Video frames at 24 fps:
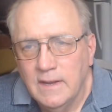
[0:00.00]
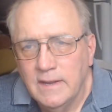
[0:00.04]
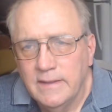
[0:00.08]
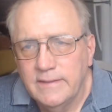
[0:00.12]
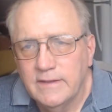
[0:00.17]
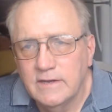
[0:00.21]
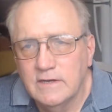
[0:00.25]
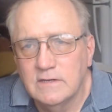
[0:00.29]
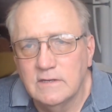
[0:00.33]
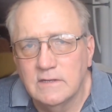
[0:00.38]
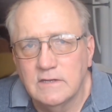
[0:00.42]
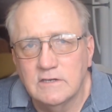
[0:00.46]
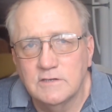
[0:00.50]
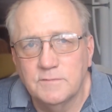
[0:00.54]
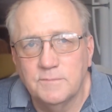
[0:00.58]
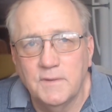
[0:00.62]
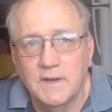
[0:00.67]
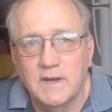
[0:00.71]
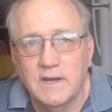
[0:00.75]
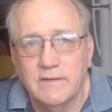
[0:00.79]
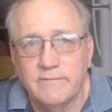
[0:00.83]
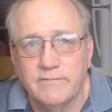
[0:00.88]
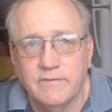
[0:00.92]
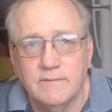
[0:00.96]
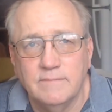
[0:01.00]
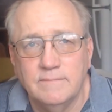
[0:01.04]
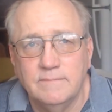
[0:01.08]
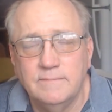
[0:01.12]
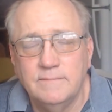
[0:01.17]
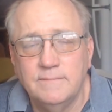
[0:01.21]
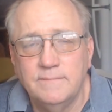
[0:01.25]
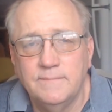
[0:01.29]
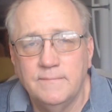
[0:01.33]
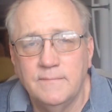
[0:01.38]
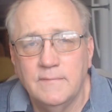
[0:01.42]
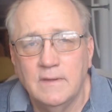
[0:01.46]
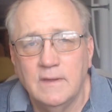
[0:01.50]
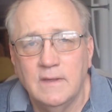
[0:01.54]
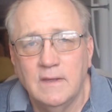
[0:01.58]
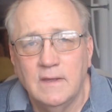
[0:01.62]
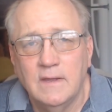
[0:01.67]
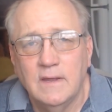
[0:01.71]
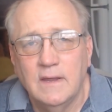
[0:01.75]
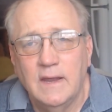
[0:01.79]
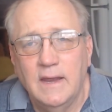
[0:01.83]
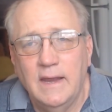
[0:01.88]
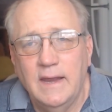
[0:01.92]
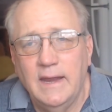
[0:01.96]
There's many of them.
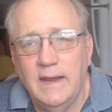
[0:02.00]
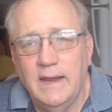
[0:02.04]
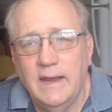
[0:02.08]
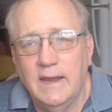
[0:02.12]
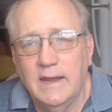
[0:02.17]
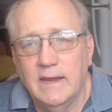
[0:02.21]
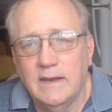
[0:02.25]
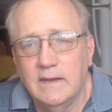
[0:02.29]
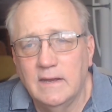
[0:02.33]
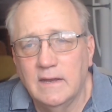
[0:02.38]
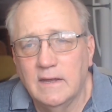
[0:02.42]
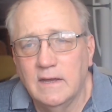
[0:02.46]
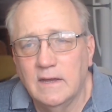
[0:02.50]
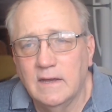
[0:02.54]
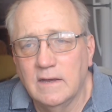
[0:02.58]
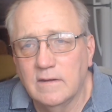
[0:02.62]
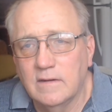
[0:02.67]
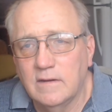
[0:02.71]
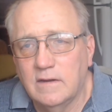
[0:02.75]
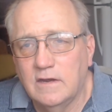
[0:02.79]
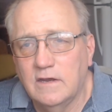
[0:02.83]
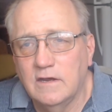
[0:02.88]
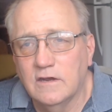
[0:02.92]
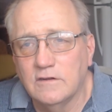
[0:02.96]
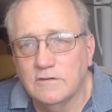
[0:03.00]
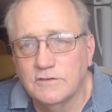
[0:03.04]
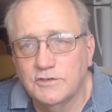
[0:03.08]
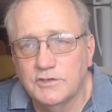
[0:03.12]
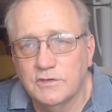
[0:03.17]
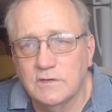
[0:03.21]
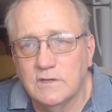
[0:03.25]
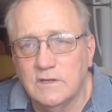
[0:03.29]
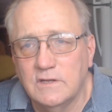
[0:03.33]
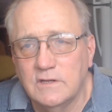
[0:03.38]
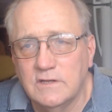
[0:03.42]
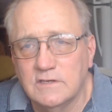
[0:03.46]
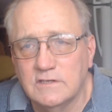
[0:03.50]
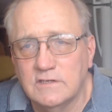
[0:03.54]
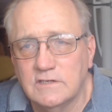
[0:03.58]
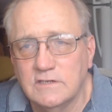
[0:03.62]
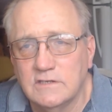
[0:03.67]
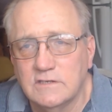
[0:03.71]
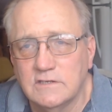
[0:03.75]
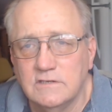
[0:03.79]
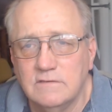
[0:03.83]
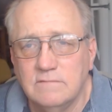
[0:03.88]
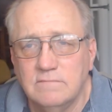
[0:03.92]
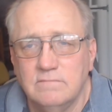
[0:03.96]
And culturally, this
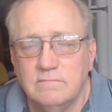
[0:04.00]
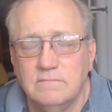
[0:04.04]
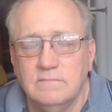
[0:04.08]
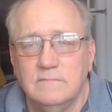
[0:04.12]
isn't